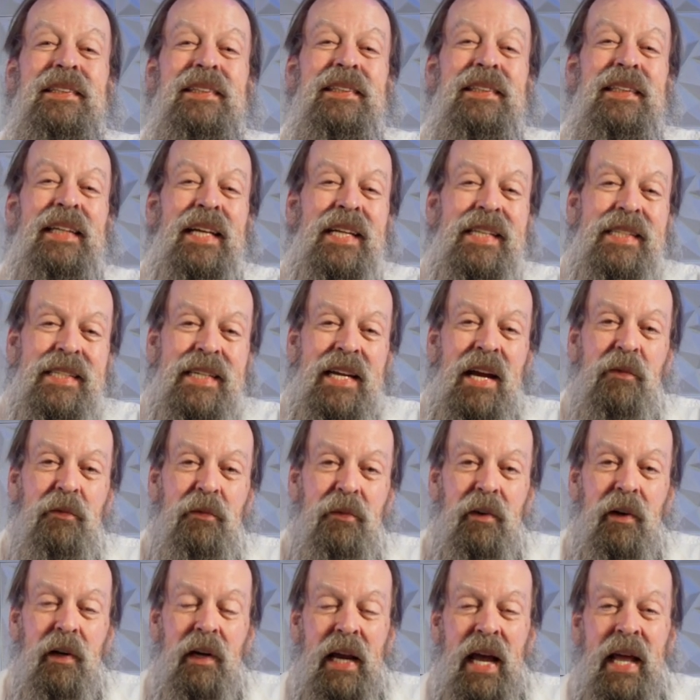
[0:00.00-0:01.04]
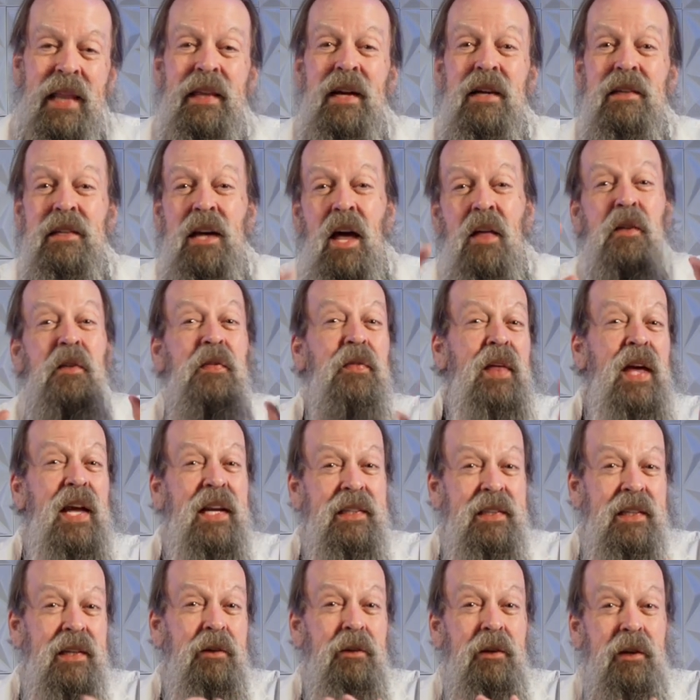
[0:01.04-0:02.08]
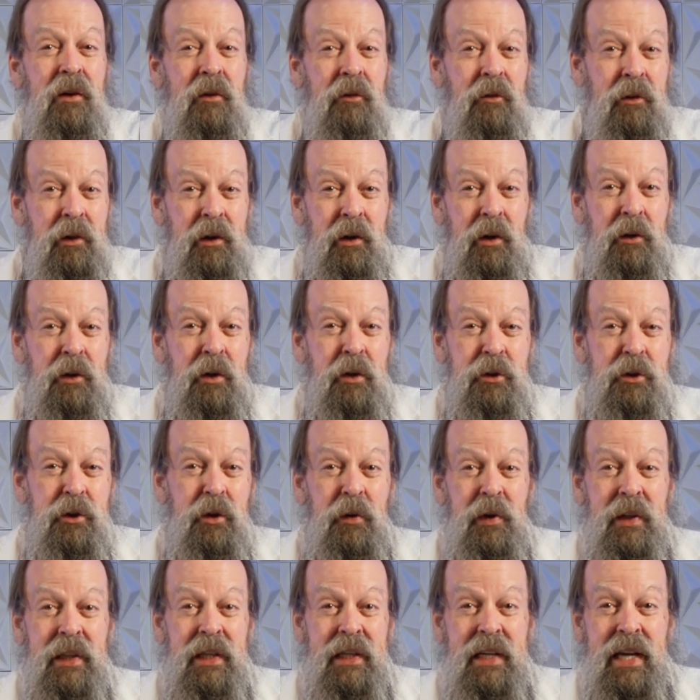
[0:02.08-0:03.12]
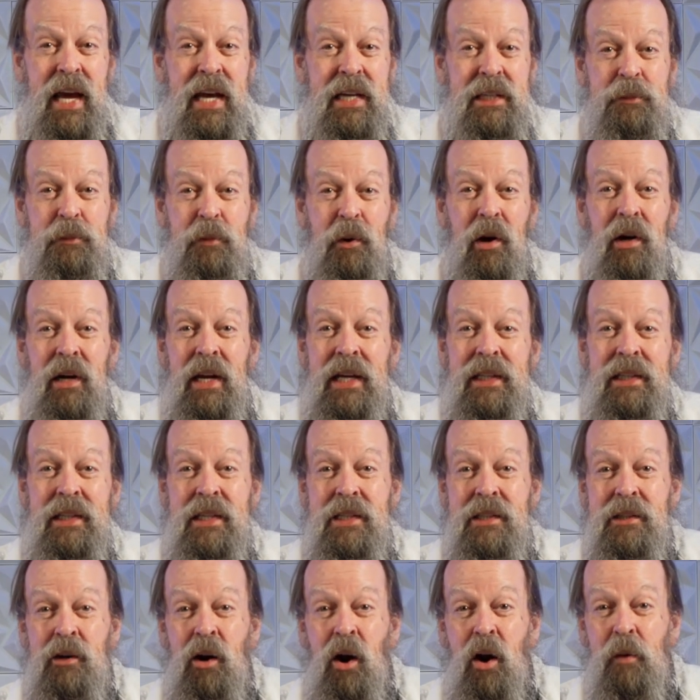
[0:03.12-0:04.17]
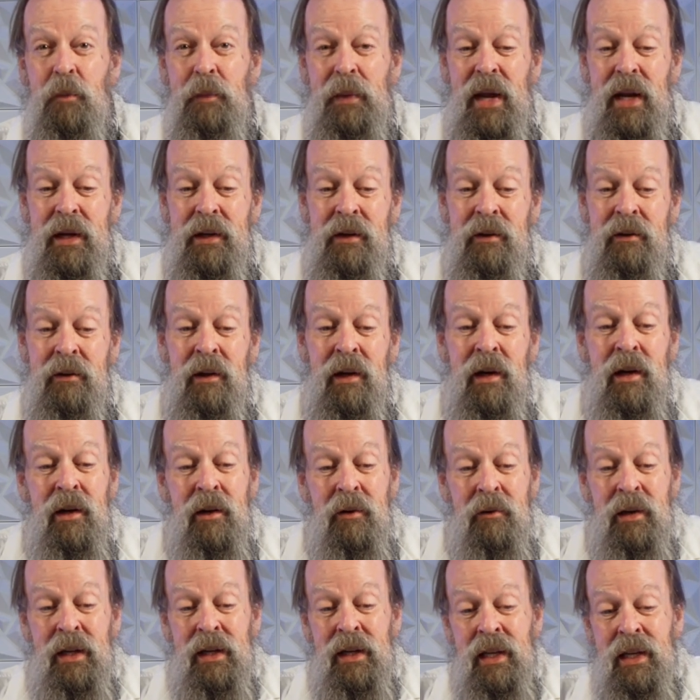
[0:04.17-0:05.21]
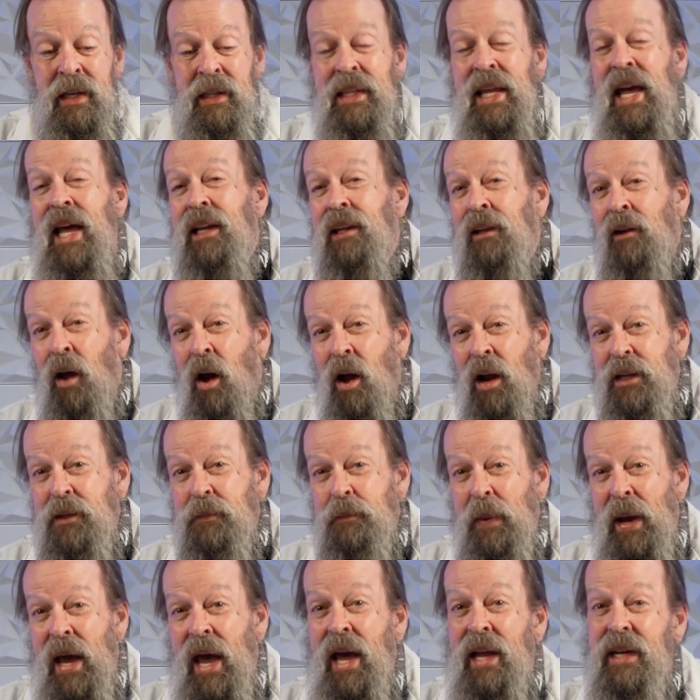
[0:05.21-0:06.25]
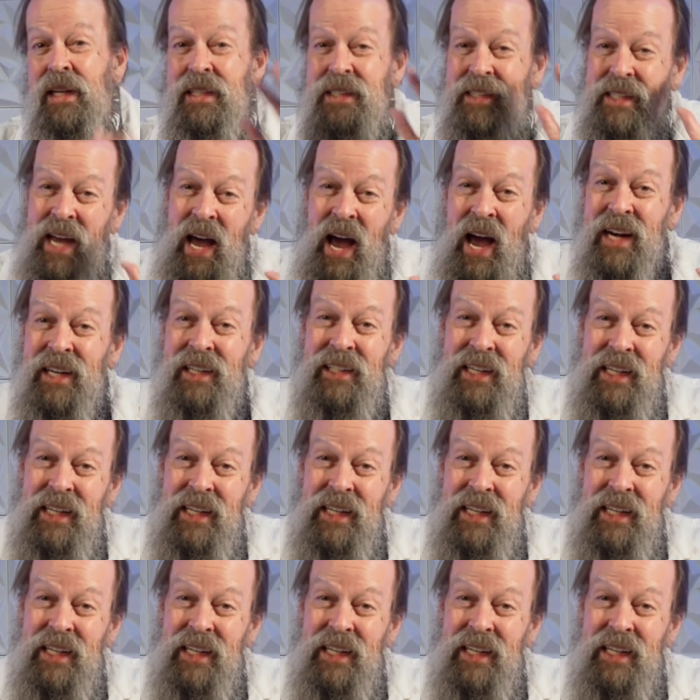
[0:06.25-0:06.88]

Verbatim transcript: it's different. And there's other things that you're used to in the taskbar, like the start menu. Well, that launch pad is kind of